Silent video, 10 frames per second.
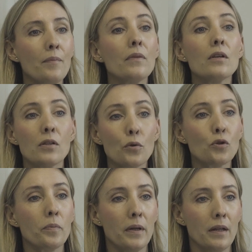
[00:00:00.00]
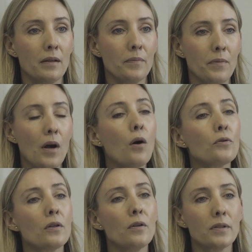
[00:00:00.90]
The social pillar
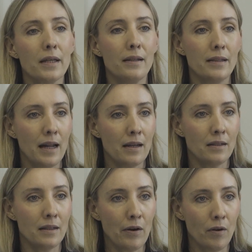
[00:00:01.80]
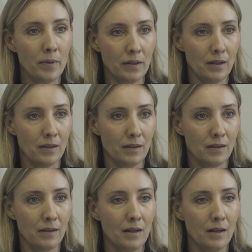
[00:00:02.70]
also looks at the talent in our business.